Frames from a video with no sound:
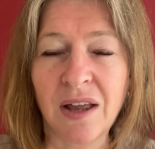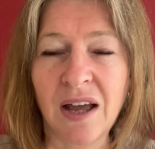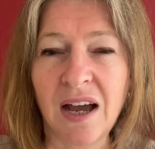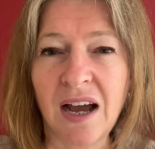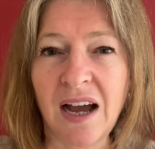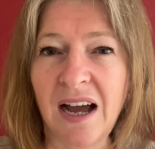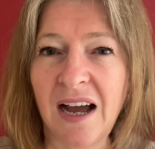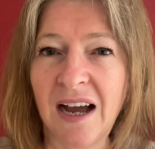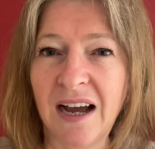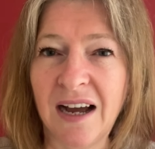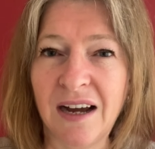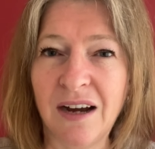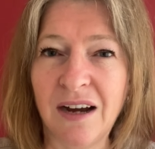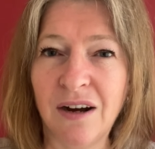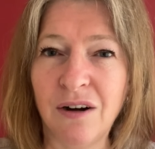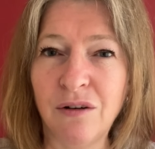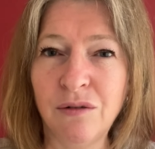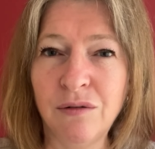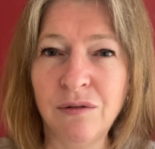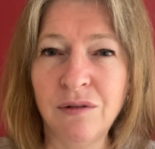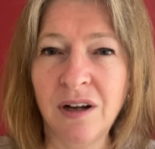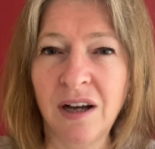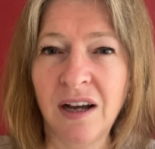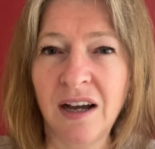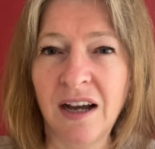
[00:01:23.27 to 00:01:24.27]

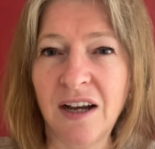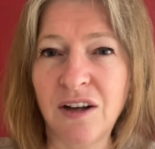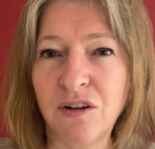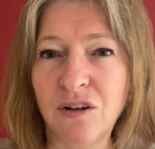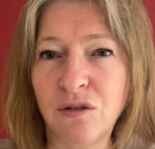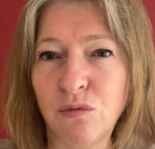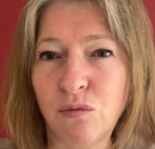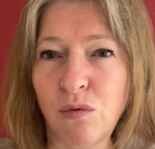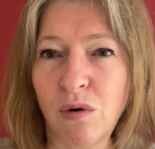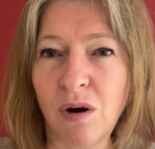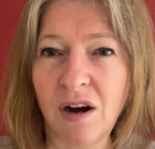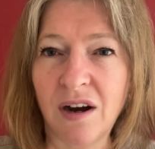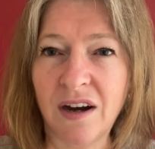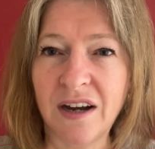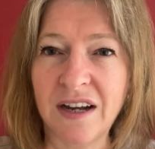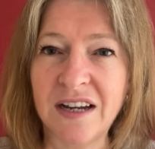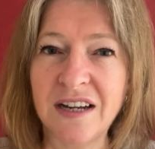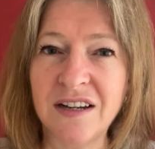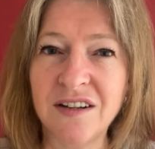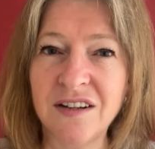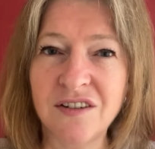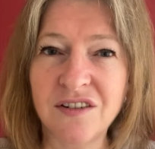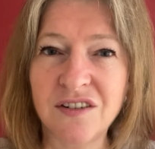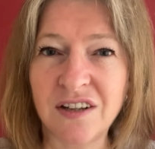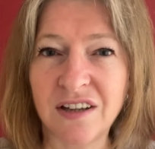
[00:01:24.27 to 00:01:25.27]
How and
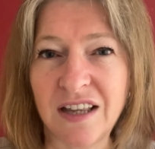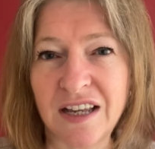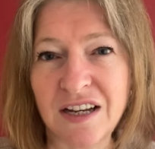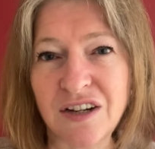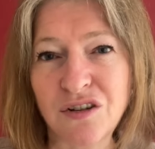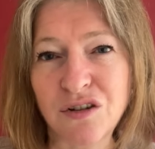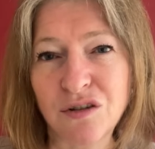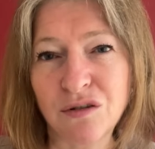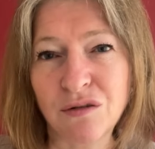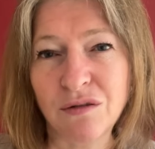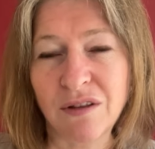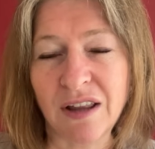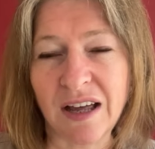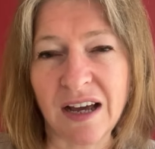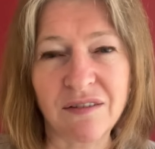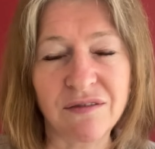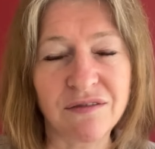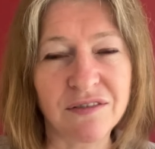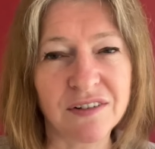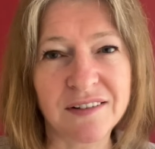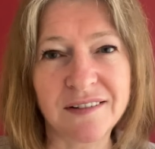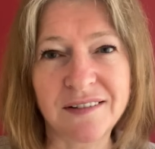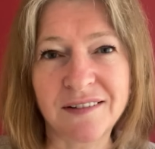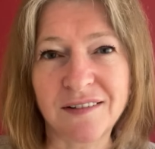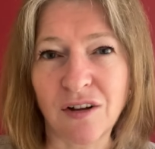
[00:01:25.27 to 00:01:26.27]
why do they do that
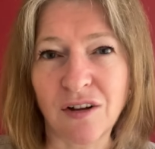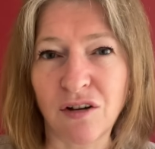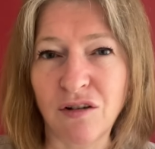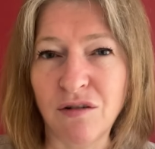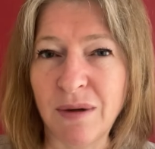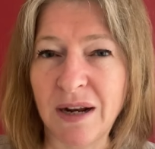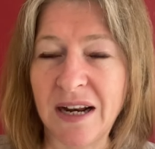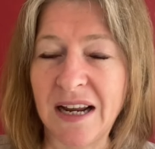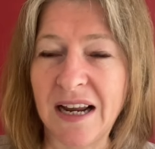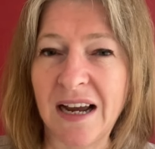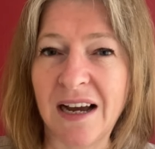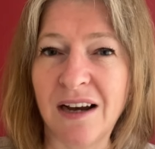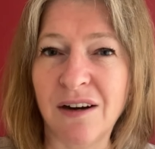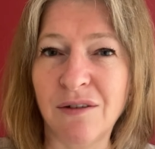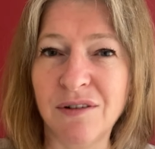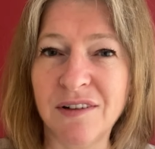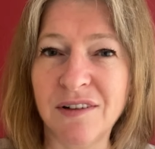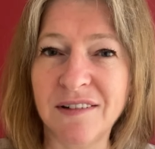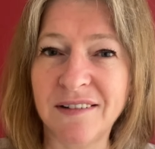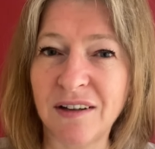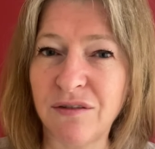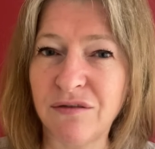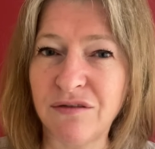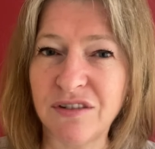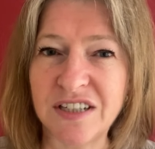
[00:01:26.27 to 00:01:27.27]
for so many
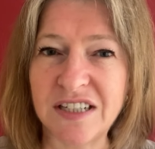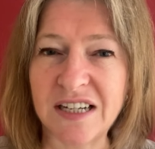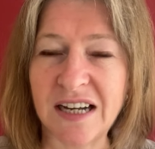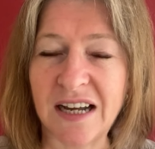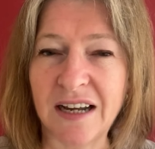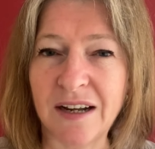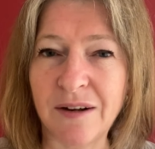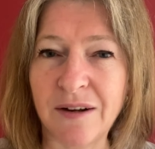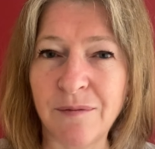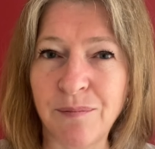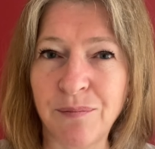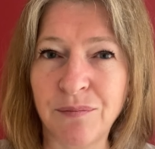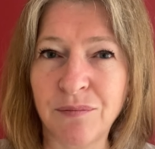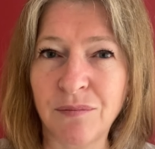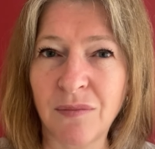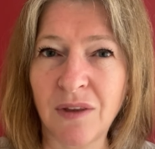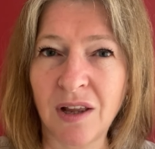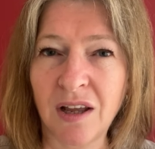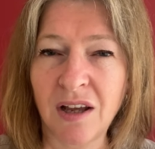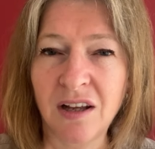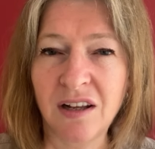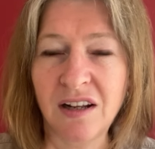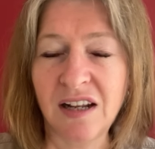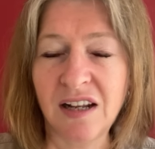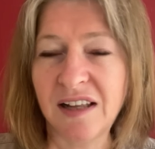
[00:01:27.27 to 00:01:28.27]
hours every day?
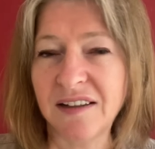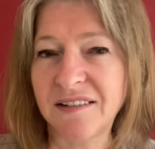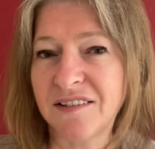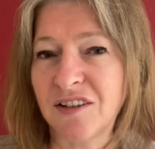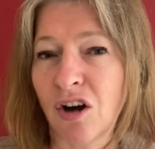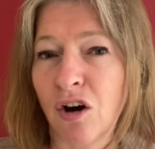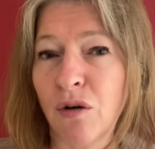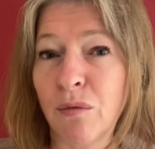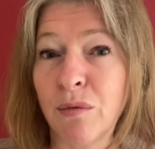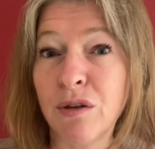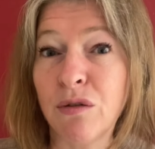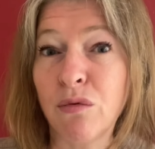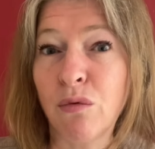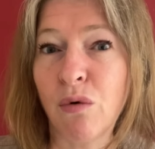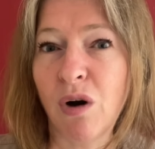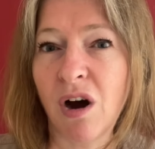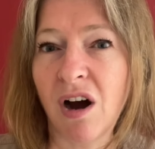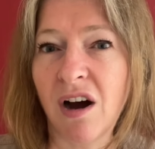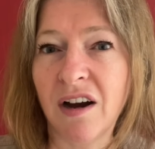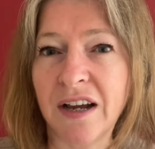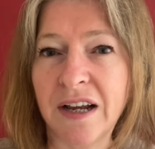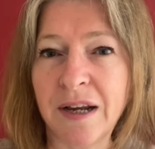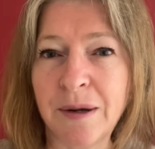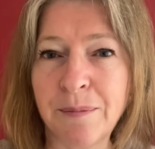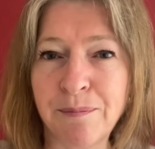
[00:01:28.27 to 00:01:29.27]
Let's start with
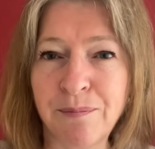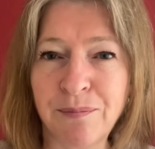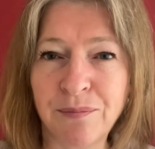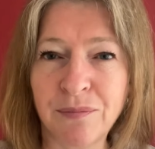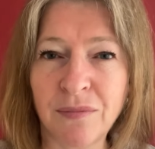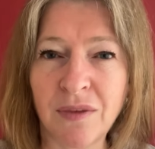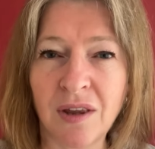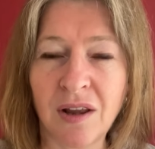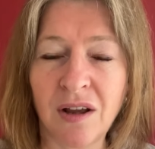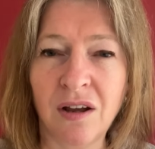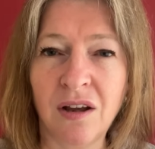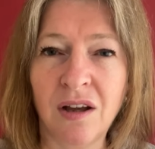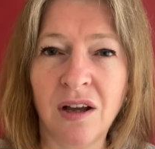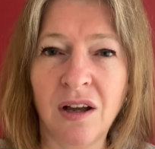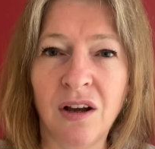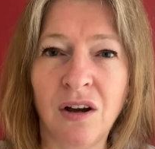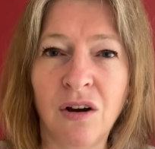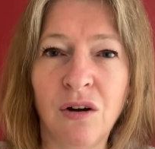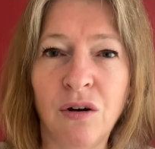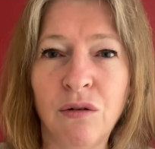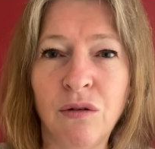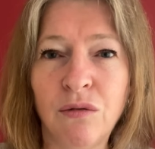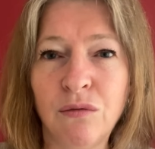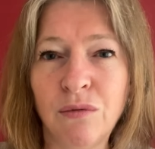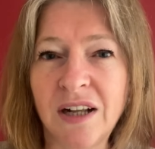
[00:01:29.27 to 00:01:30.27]
why.
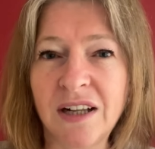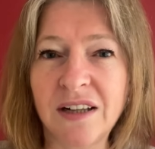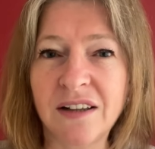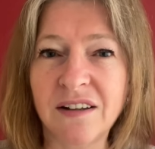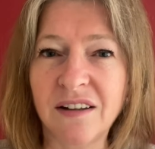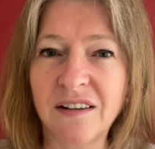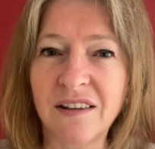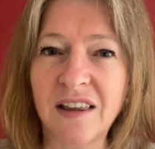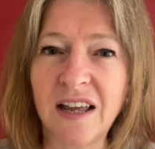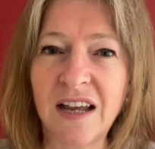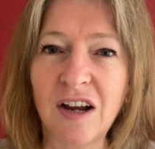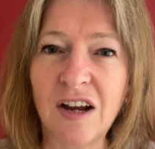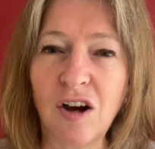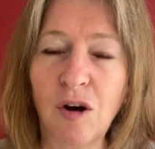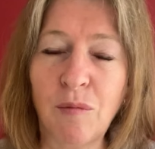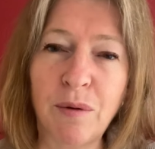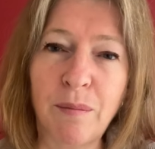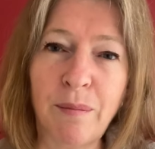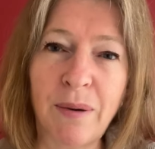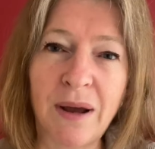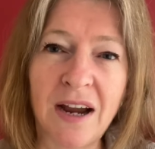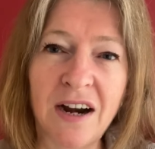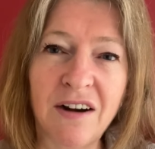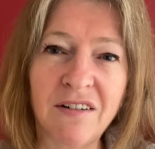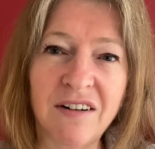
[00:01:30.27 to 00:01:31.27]
Well, they are
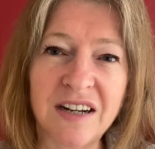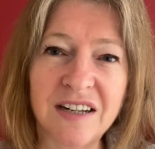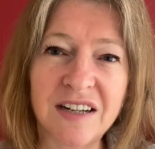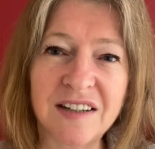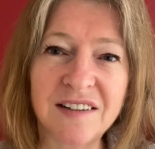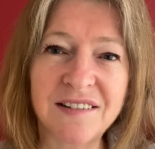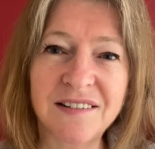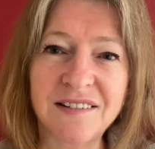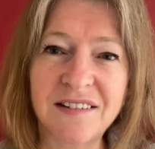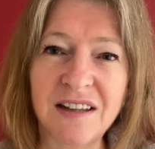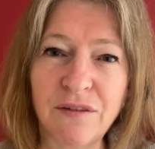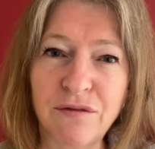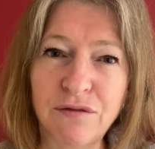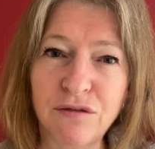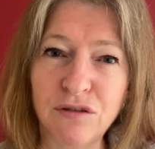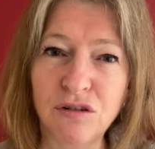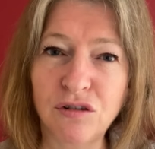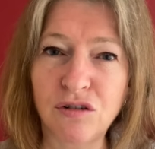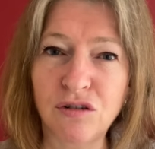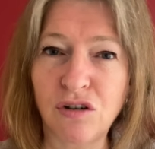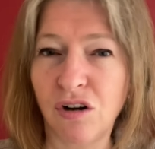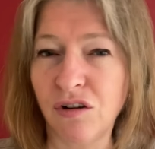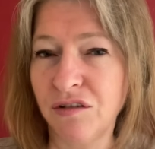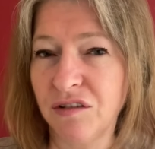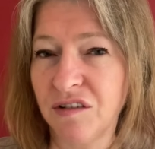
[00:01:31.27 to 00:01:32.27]
preparing several
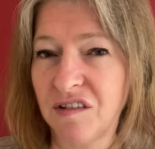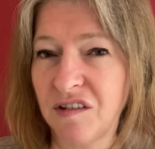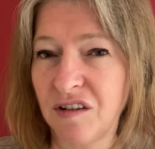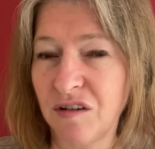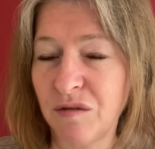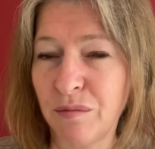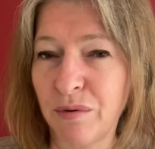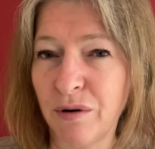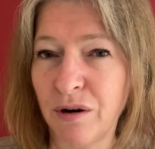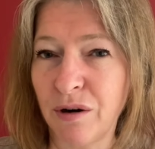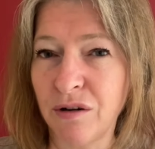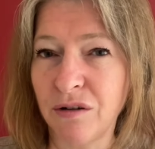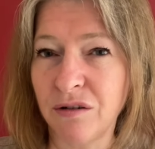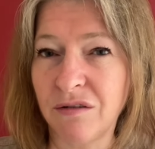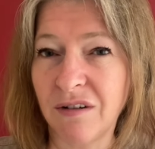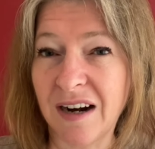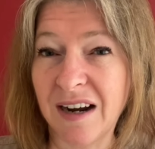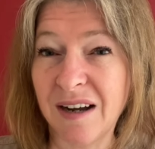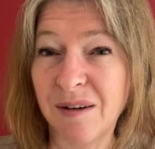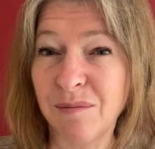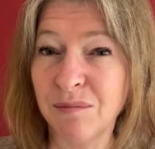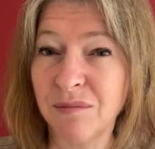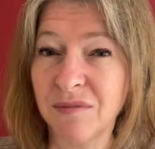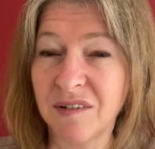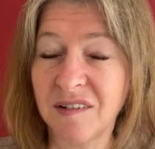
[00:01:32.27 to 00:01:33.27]
concert
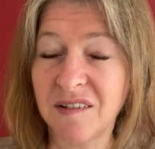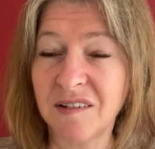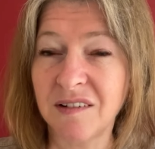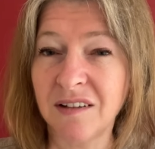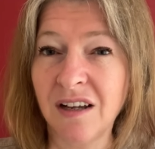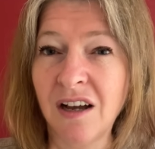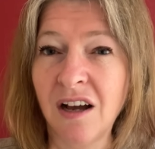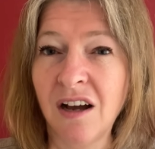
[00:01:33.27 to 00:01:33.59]
programmes